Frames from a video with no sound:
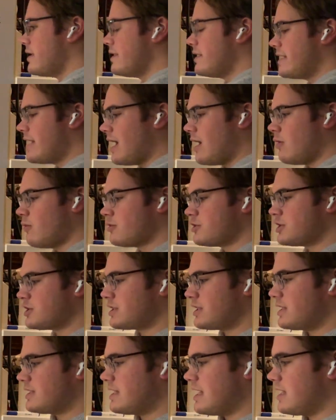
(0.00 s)
Now we're just
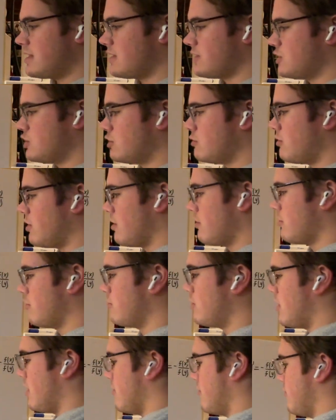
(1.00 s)
going to take the square root
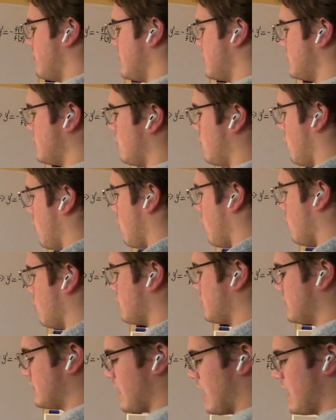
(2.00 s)
of this whole
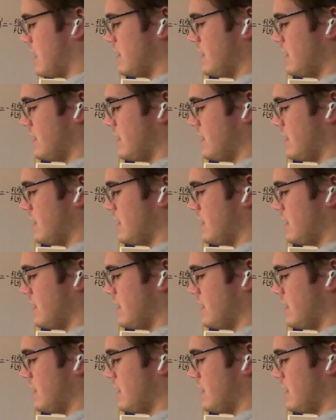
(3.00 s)
side